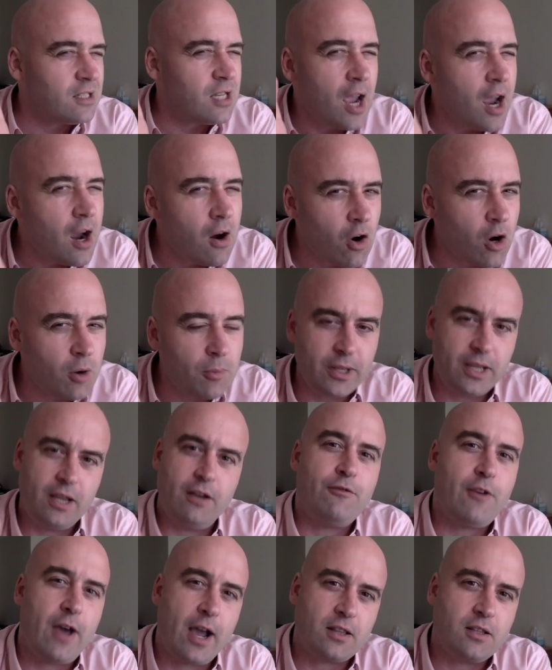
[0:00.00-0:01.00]
terribly
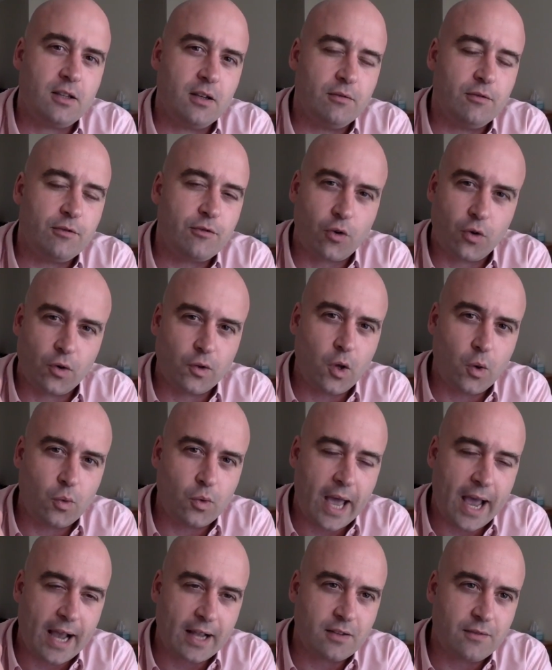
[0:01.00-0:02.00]
effective for a lone
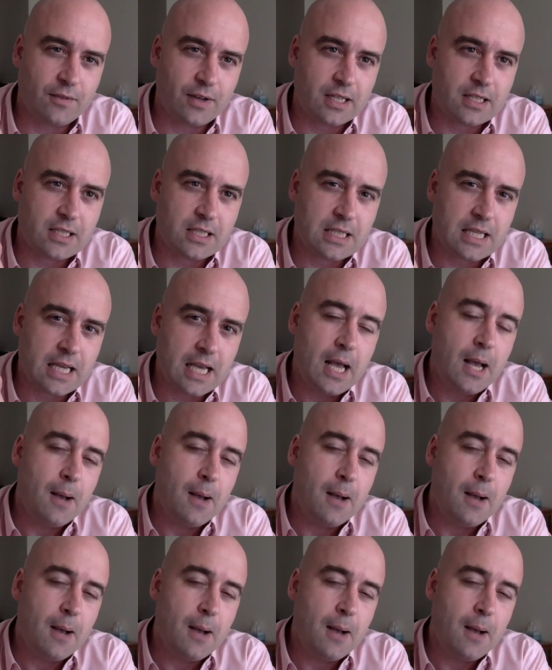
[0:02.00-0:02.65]
activist.